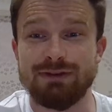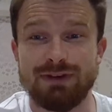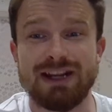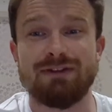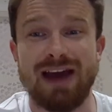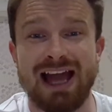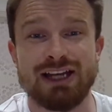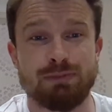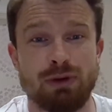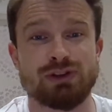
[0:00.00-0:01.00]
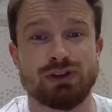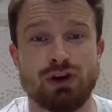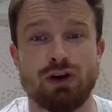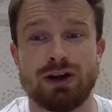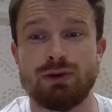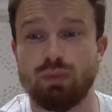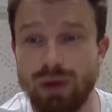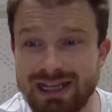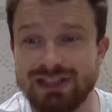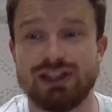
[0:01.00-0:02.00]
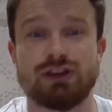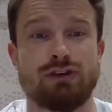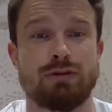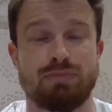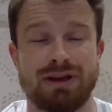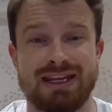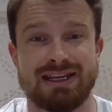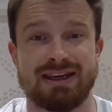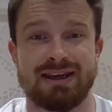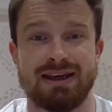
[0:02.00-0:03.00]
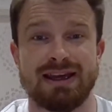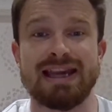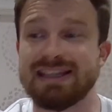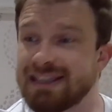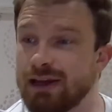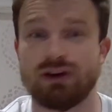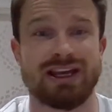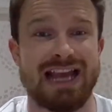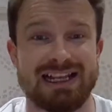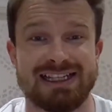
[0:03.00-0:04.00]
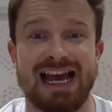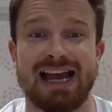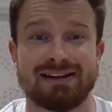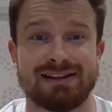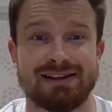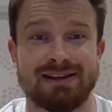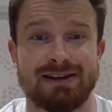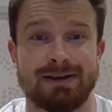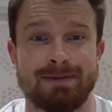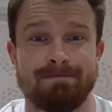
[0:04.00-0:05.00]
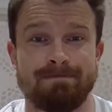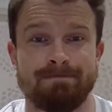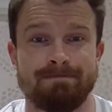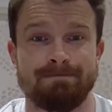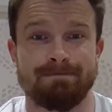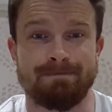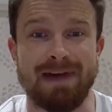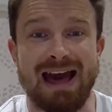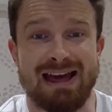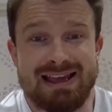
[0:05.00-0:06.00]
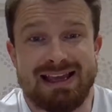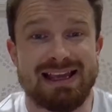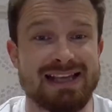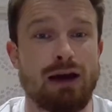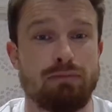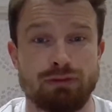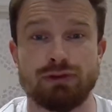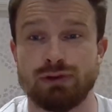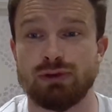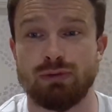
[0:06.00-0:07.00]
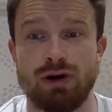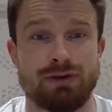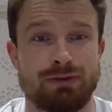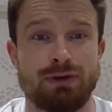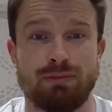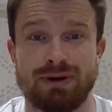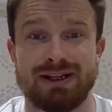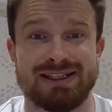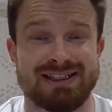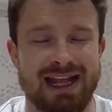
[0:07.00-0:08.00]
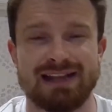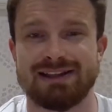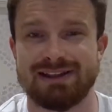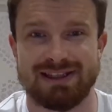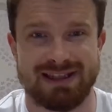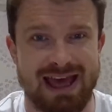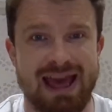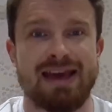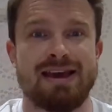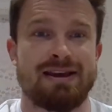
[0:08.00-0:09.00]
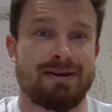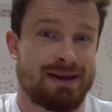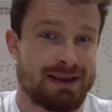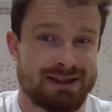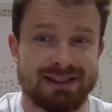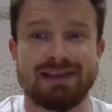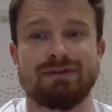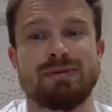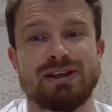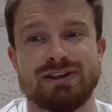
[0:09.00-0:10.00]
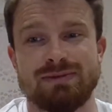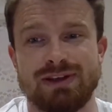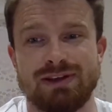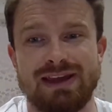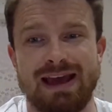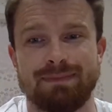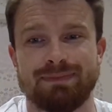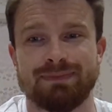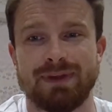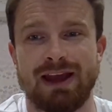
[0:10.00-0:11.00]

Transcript: Even if Ange Postecoglou wins the Europa League, he still could get sacked. That is how brutal the world of football is. Standards are there. See if he meets them. So yeah,